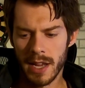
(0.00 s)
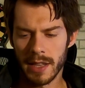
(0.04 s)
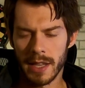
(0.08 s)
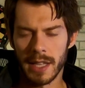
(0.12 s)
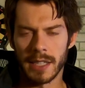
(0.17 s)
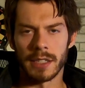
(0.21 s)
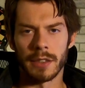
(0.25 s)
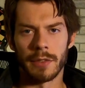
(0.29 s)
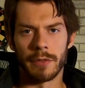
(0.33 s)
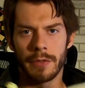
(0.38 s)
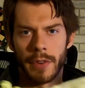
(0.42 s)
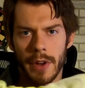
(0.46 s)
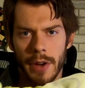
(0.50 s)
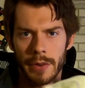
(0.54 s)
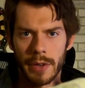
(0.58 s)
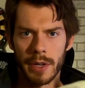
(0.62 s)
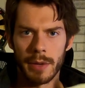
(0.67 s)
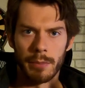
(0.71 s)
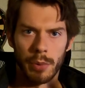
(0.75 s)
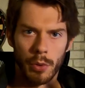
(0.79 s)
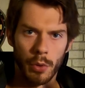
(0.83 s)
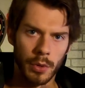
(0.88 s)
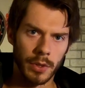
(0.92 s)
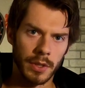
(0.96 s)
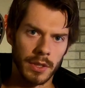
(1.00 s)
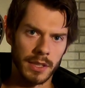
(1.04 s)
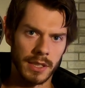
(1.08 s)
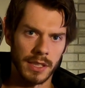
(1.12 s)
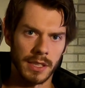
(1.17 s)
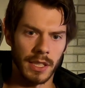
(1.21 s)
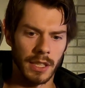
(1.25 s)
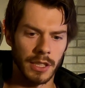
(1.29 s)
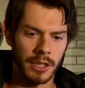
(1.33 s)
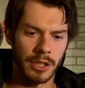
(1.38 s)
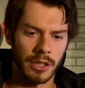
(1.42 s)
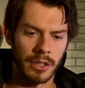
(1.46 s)
That's a very important
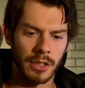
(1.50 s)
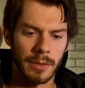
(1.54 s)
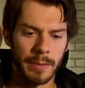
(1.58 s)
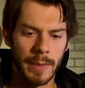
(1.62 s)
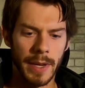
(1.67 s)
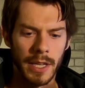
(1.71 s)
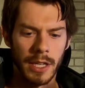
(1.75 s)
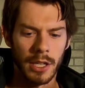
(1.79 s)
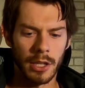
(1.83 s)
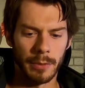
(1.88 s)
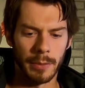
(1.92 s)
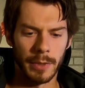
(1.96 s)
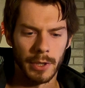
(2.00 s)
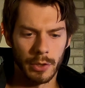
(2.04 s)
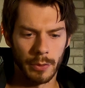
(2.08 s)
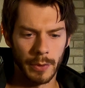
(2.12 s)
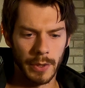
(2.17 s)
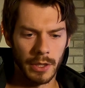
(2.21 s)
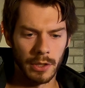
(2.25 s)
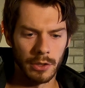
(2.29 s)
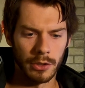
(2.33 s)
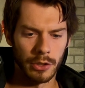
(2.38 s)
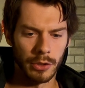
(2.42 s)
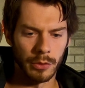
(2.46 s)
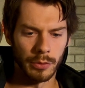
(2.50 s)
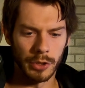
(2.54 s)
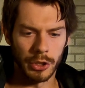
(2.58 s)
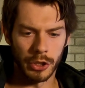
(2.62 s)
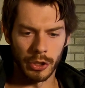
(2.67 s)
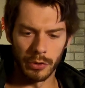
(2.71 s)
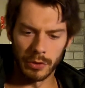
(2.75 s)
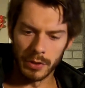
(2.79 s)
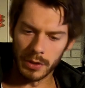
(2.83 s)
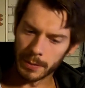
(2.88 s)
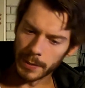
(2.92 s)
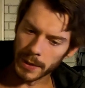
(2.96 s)
distinction to make here between the two
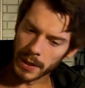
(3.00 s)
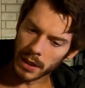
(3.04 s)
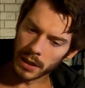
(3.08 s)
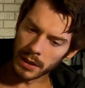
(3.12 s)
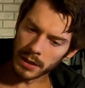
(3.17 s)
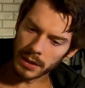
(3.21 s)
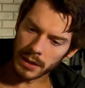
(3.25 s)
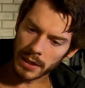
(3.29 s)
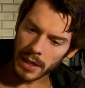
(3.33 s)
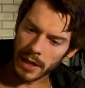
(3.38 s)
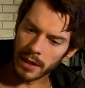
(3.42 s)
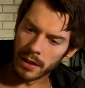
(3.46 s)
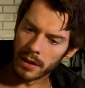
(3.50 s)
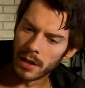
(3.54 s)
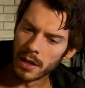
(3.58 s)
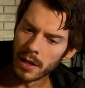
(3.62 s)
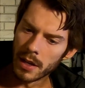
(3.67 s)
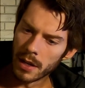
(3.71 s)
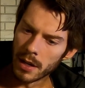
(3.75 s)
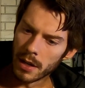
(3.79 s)
shoes, because again,